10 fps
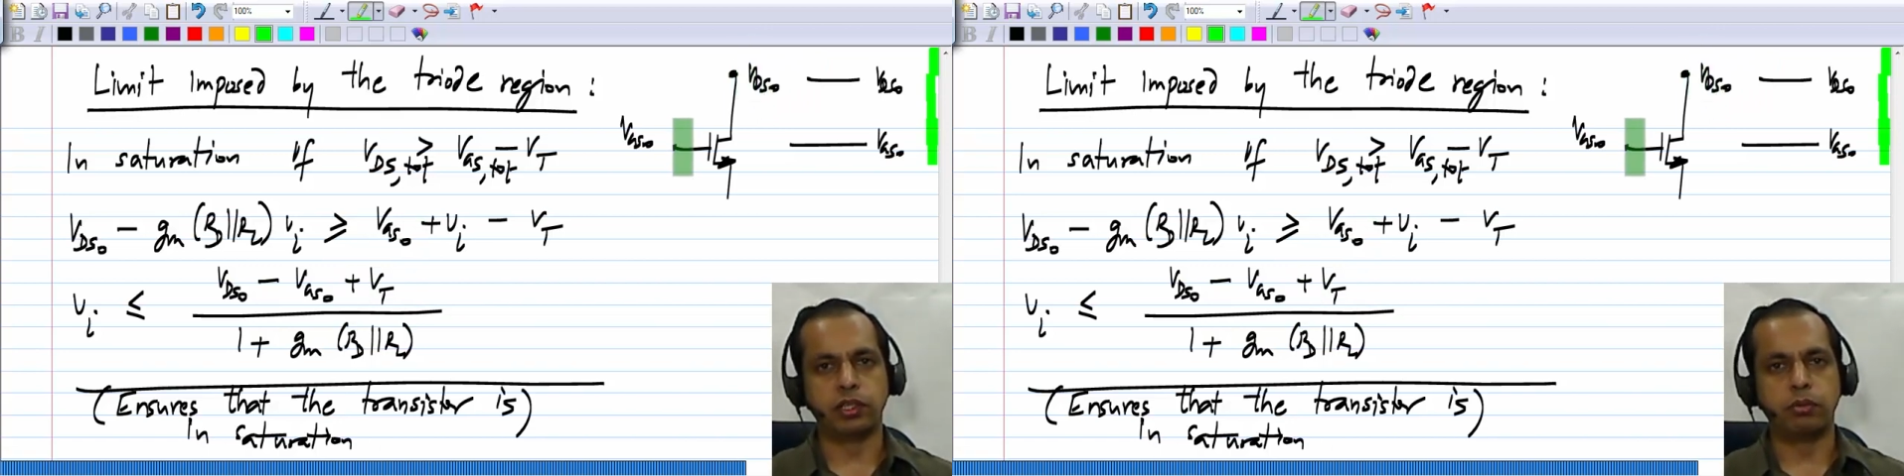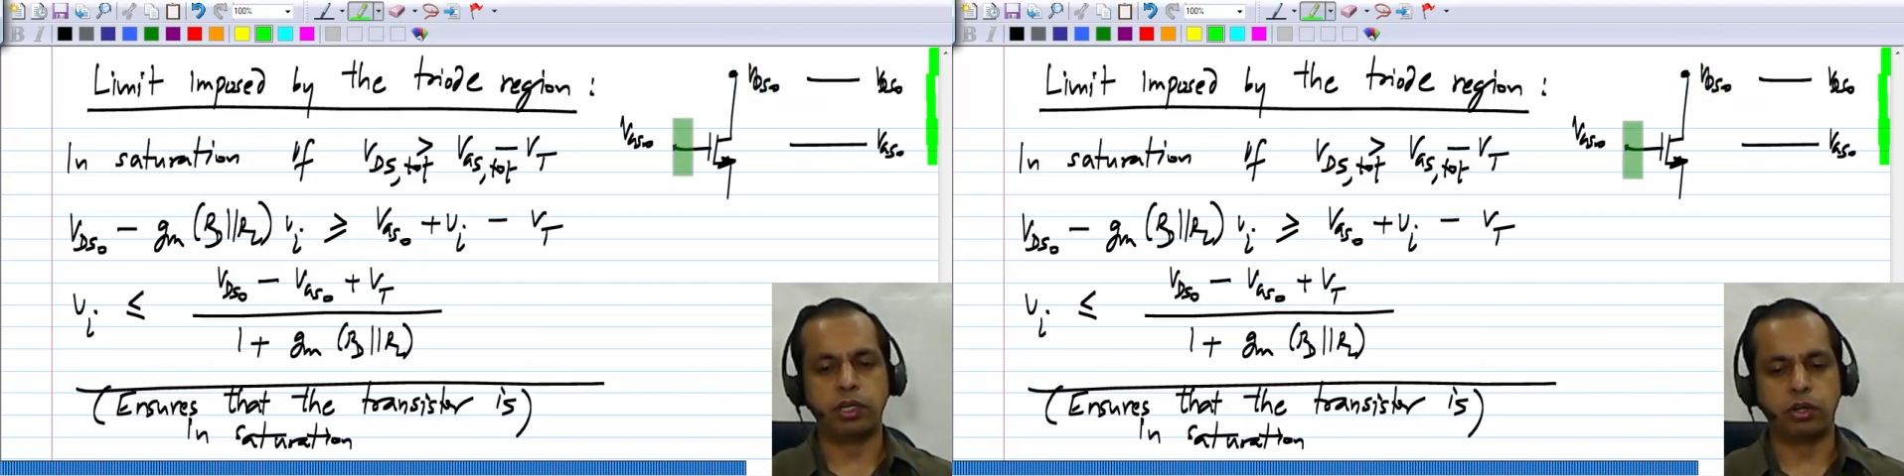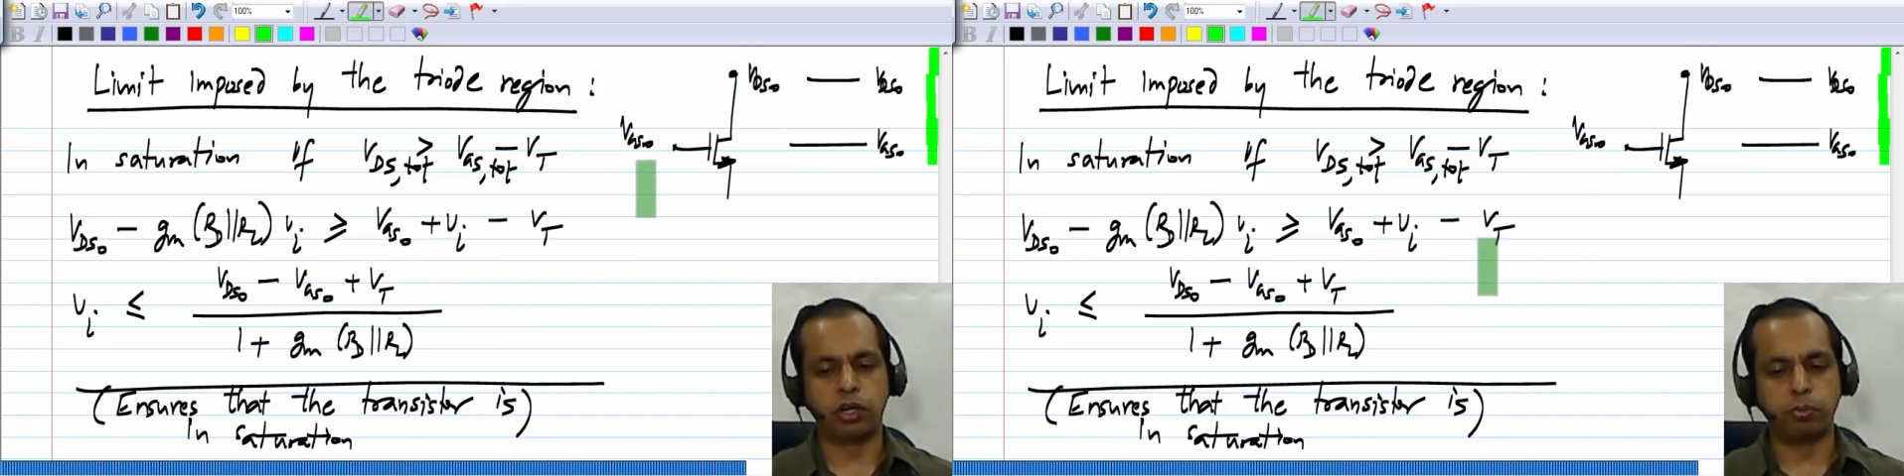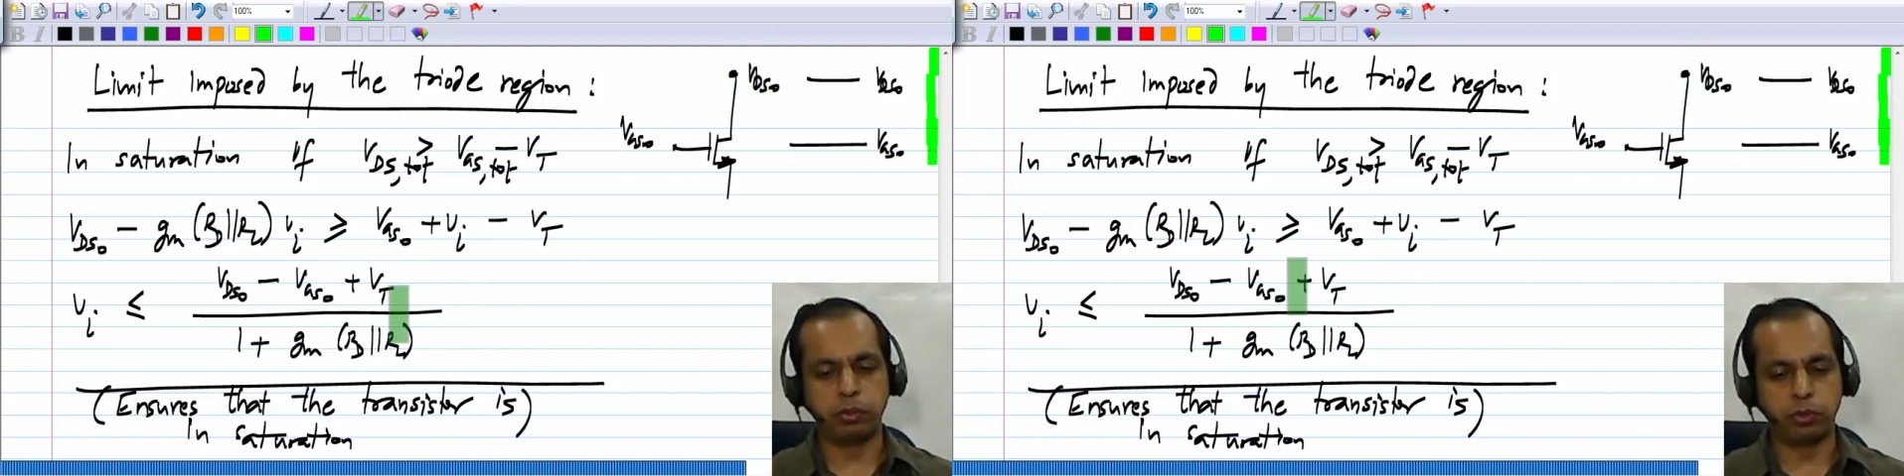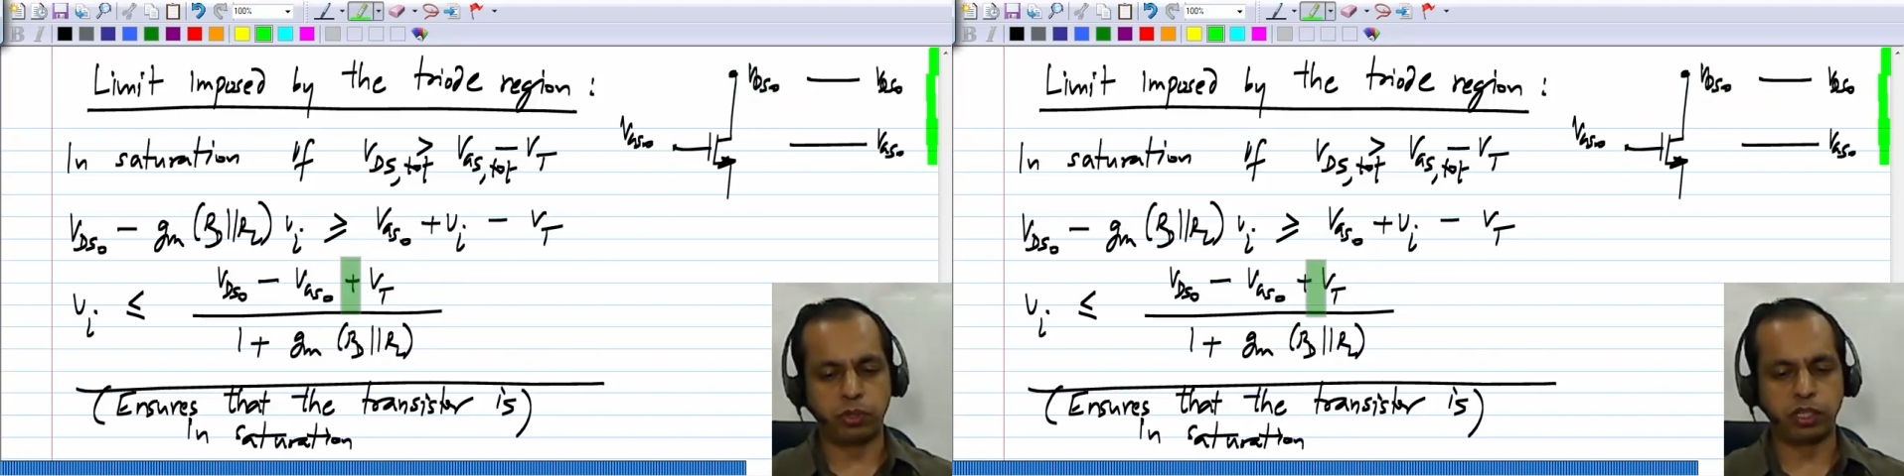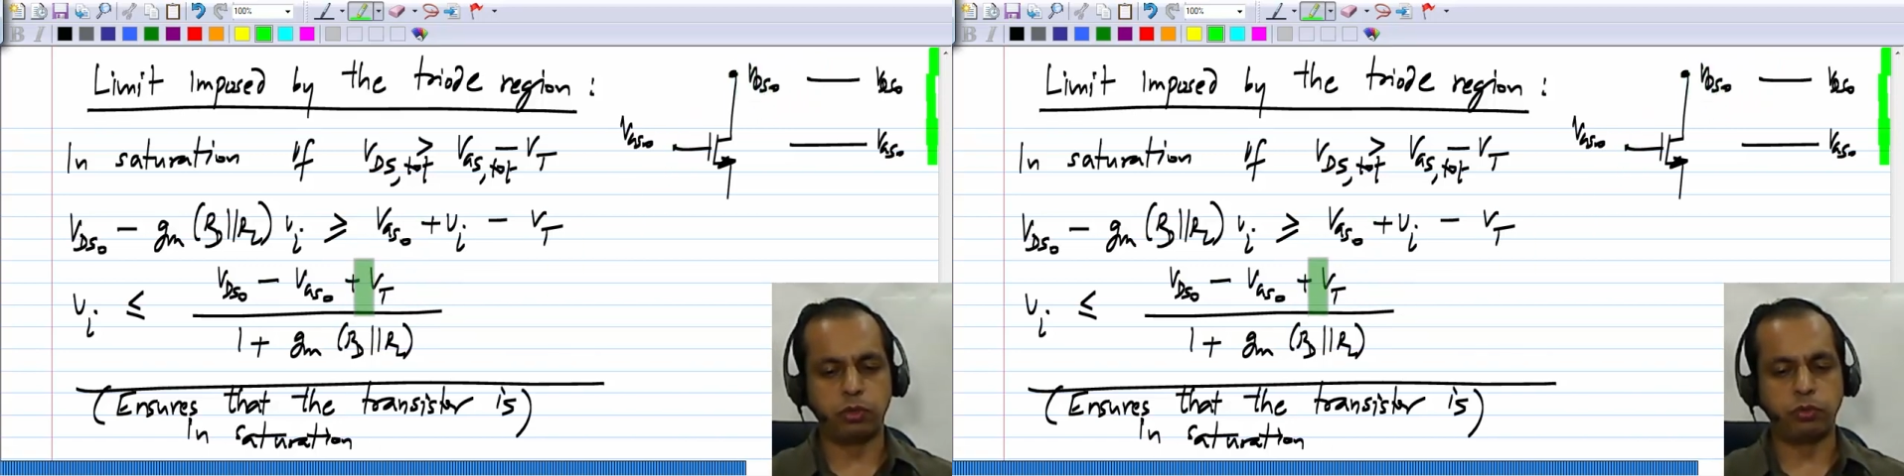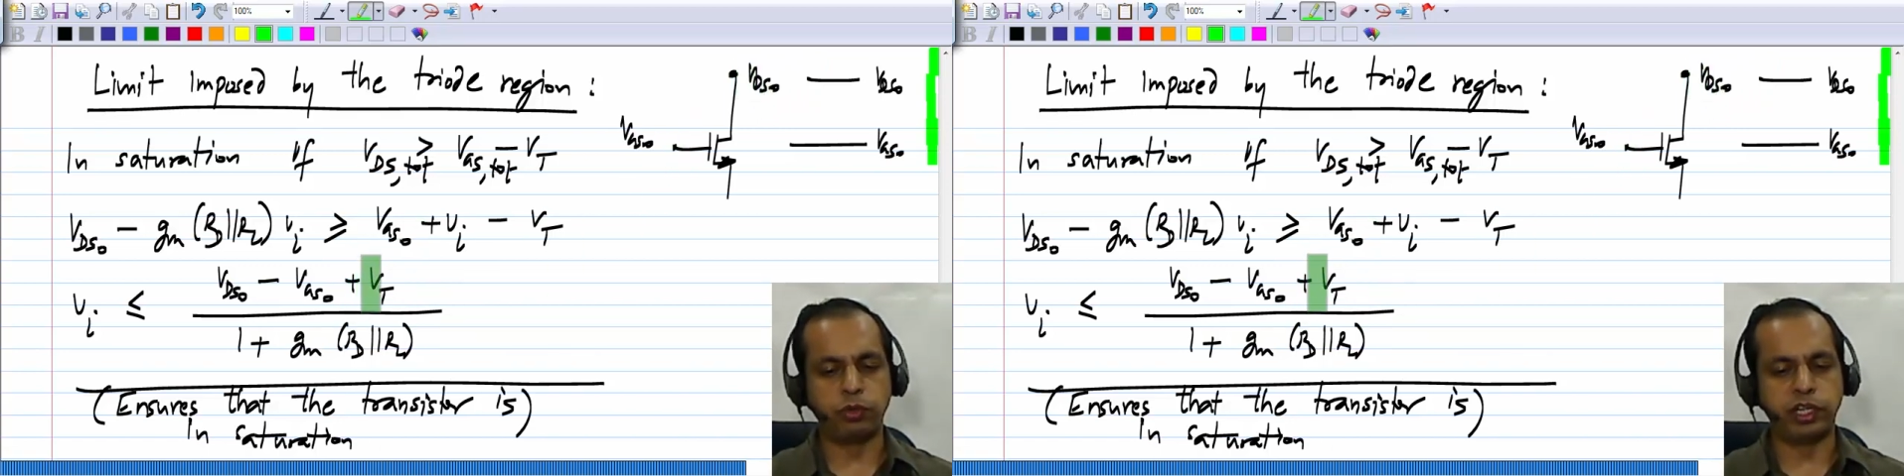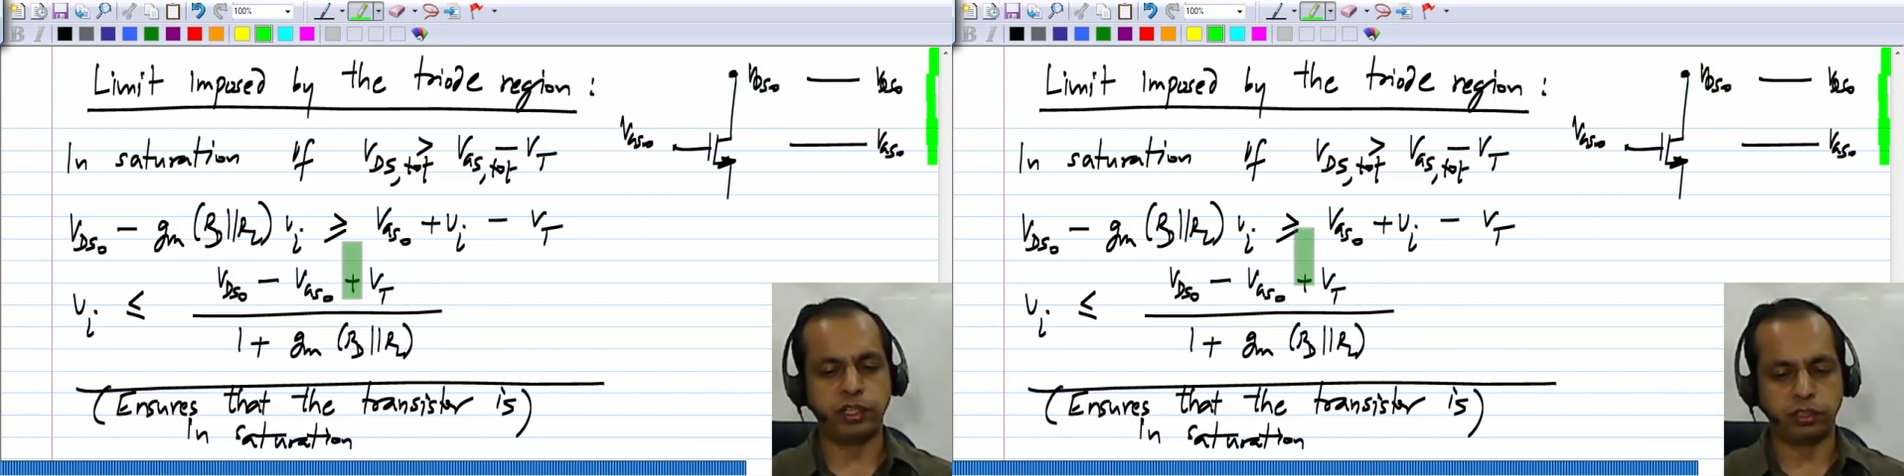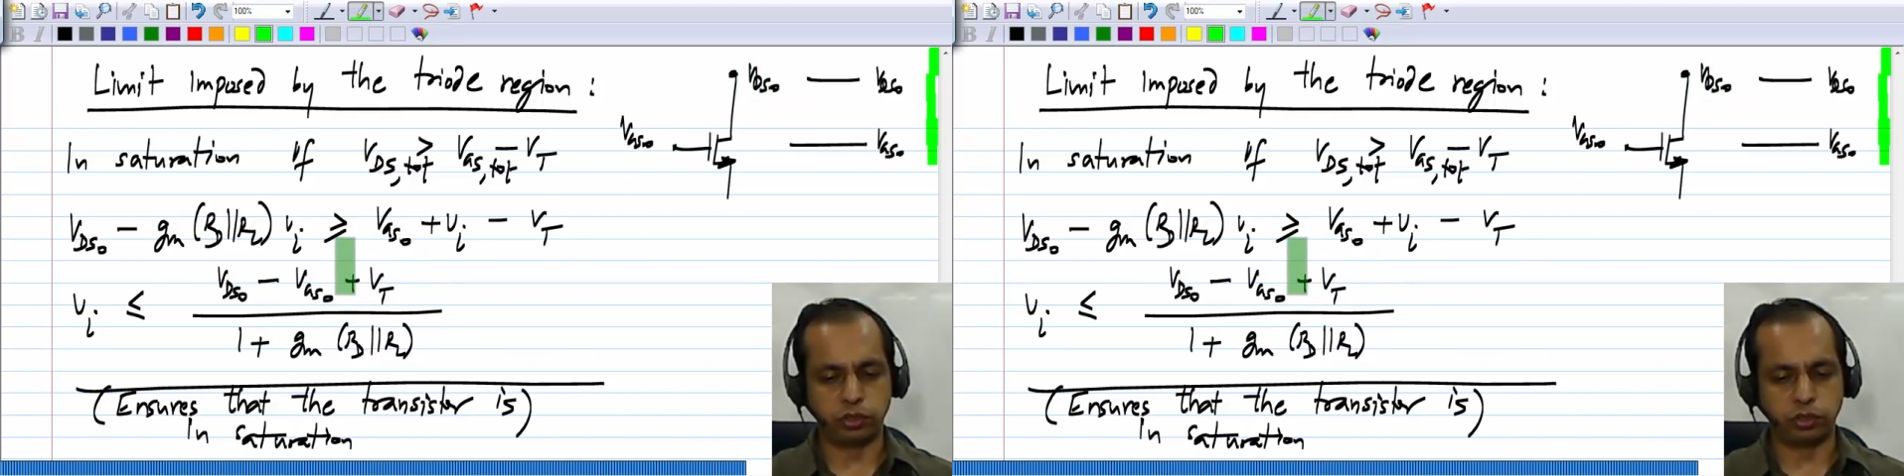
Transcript: but not by more than 1 Vt.